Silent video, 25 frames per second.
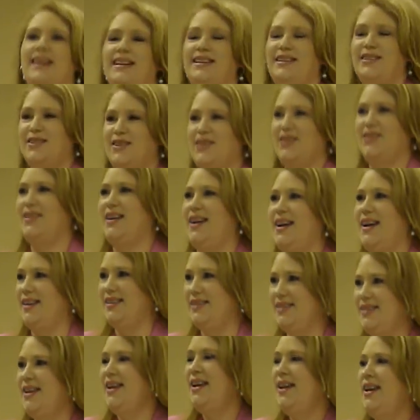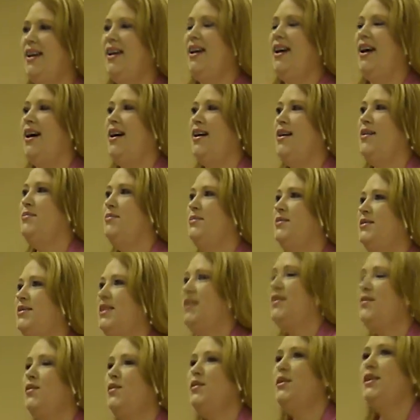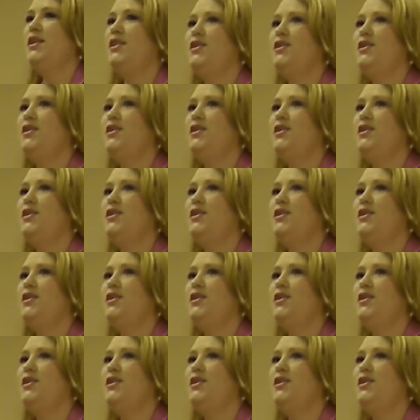That is correct. Um, several